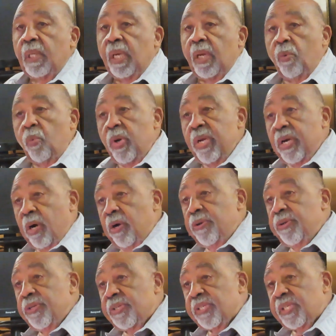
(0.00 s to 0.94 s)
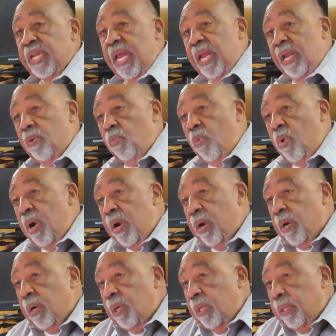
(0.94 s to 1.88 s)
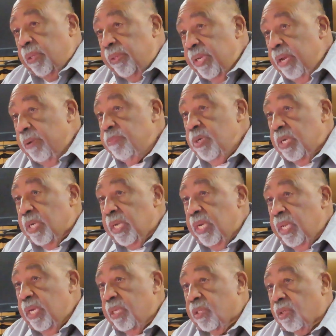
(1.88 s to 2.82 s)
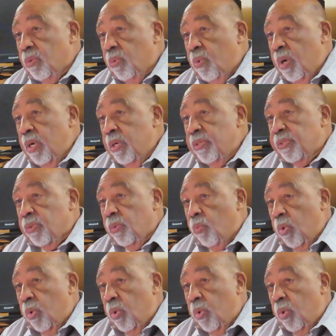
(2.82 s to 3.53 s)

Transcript: and we understand where Nebuchadnezzar was,